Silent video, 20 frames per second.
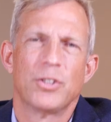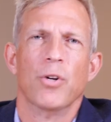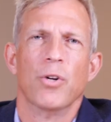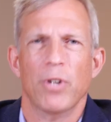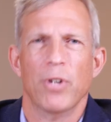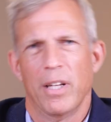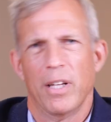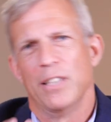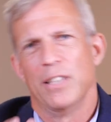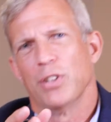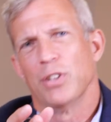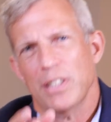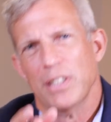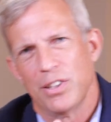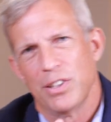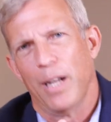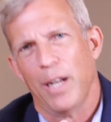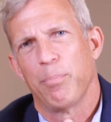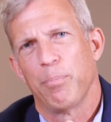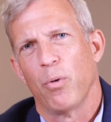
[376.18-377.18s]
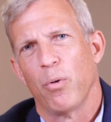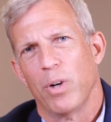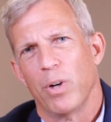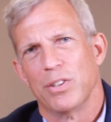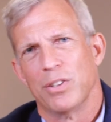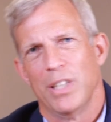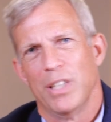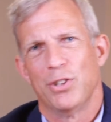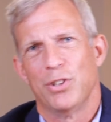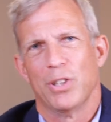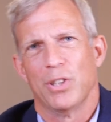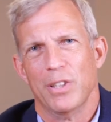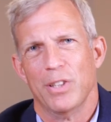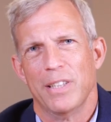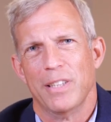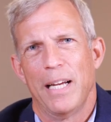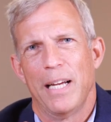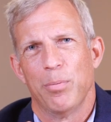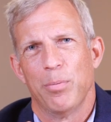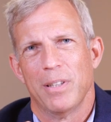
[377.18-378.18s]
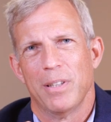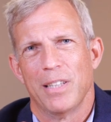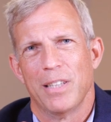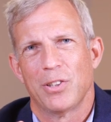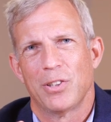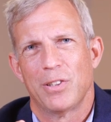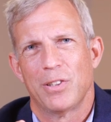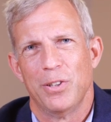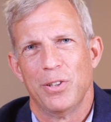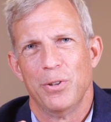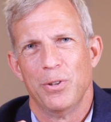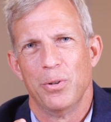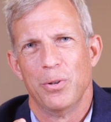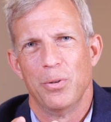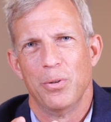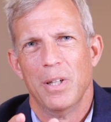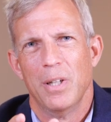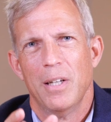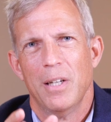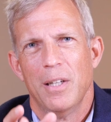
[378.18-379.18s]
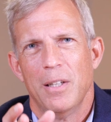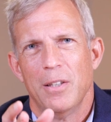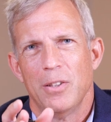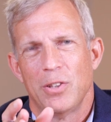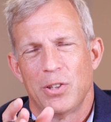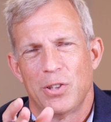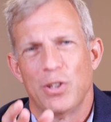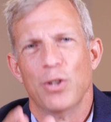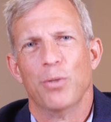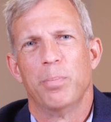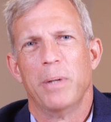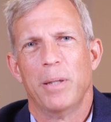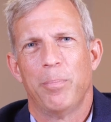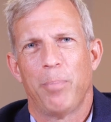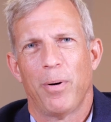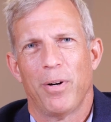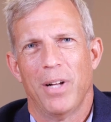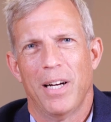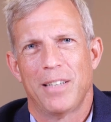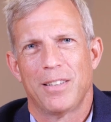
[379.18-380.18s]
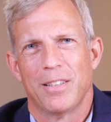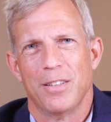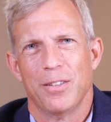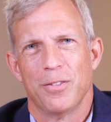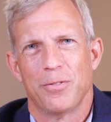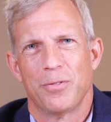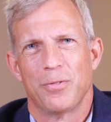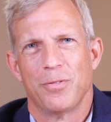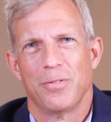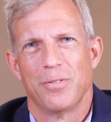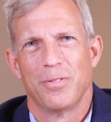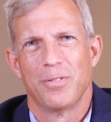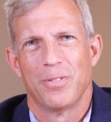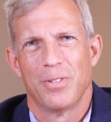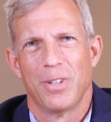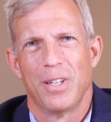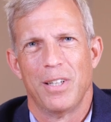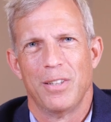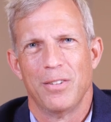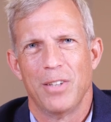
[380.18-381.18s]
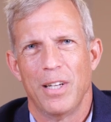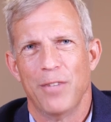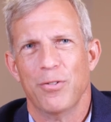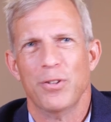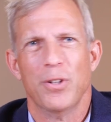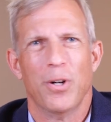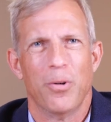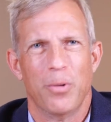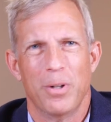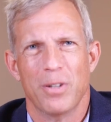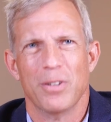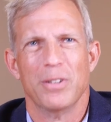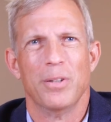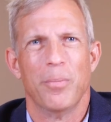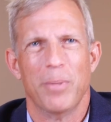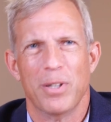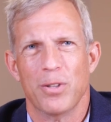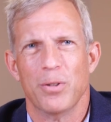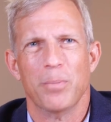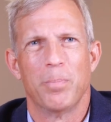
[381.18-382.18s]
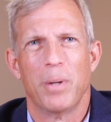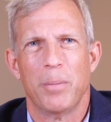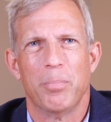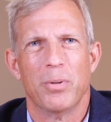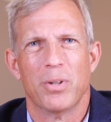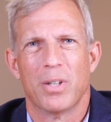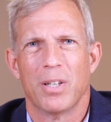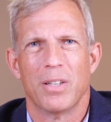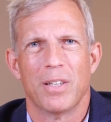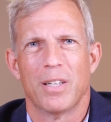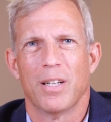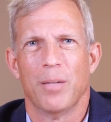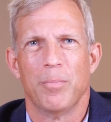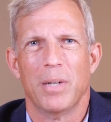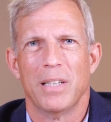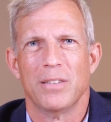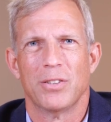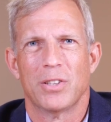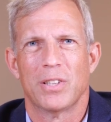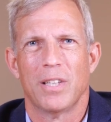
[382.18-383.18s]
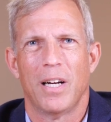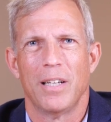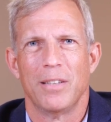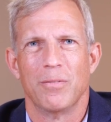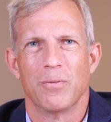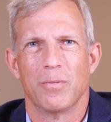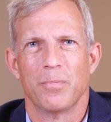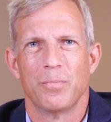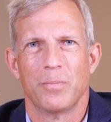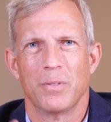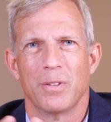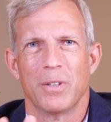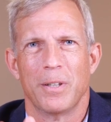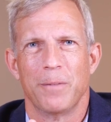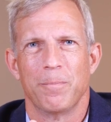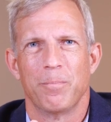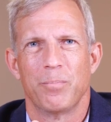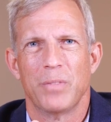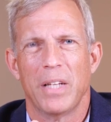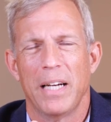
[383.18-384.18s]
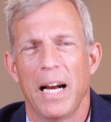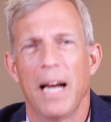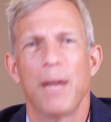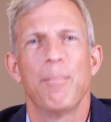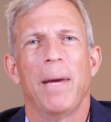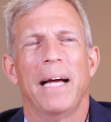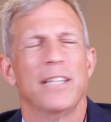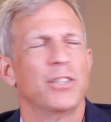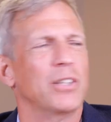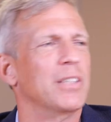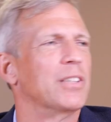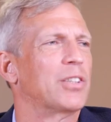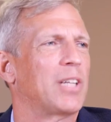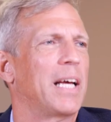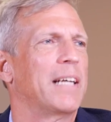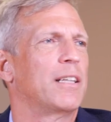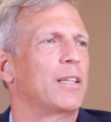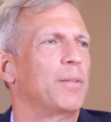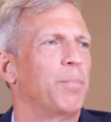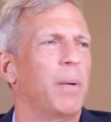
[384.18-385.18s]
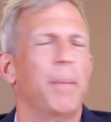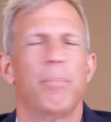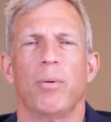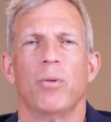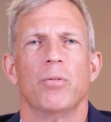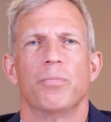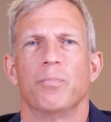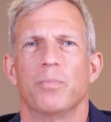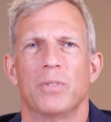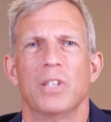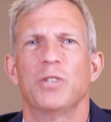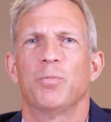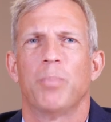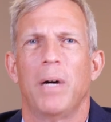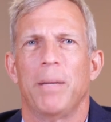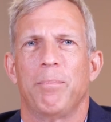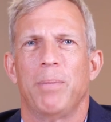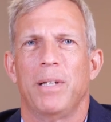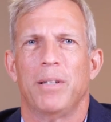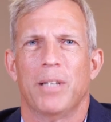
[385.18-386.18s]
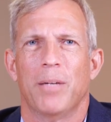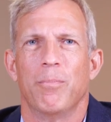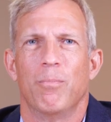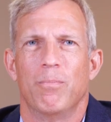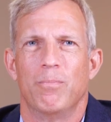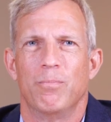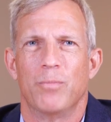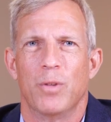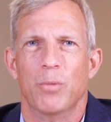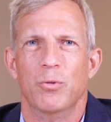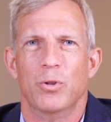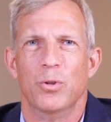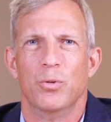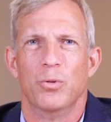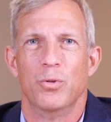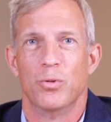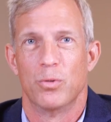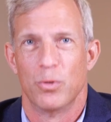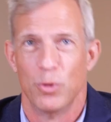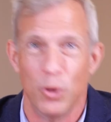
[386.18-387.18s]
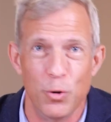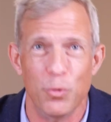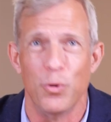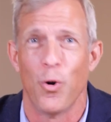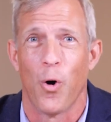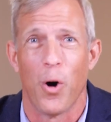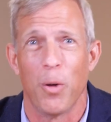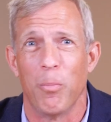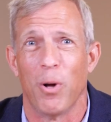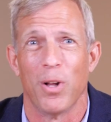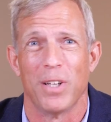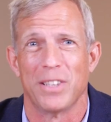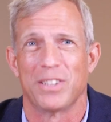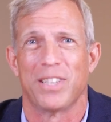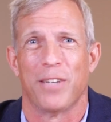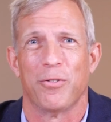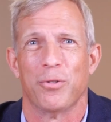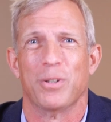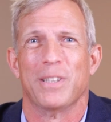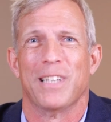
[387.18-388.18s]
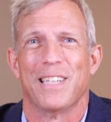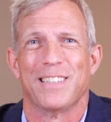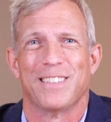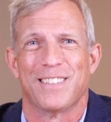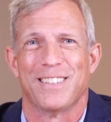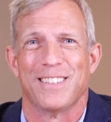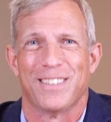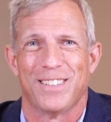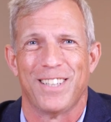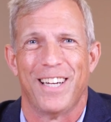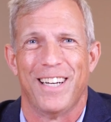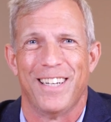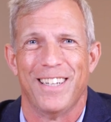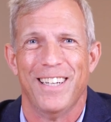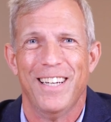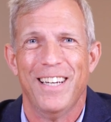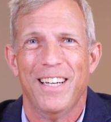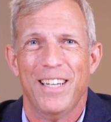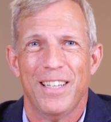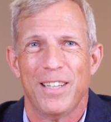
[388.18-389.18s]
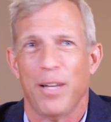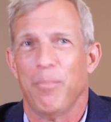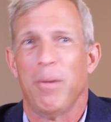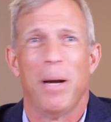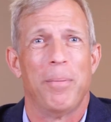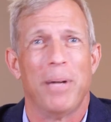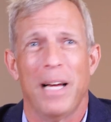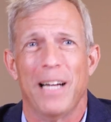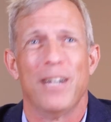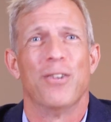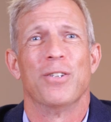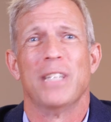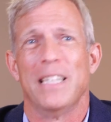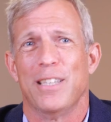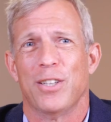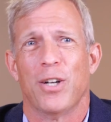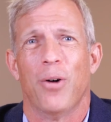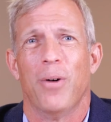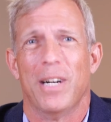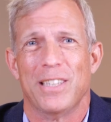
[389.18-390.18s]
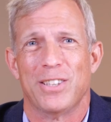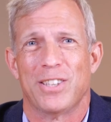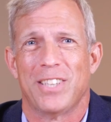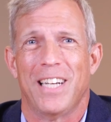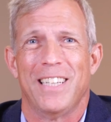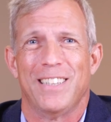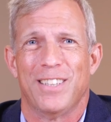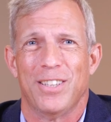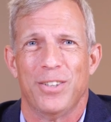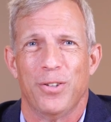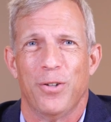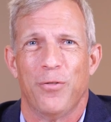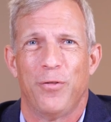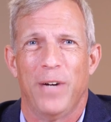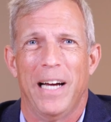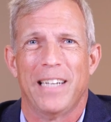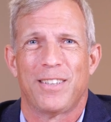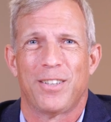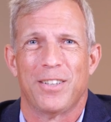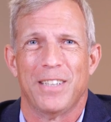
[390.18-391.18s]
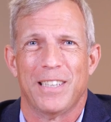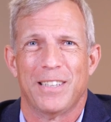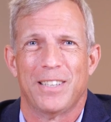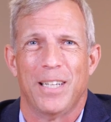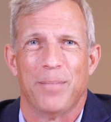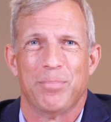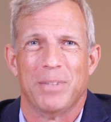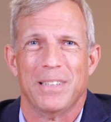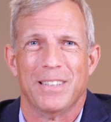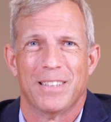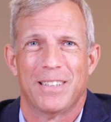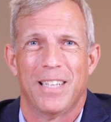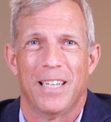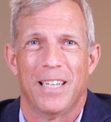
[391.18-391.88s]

so really it's an example where digital enabled us to still be productive, right? Even though we were in the middle and people couldn't come on site. Right. And I imagine it's likely people, this might become the new new normal, as everyone likes to say, that maybe I don't need to go on site to do a factory acceptance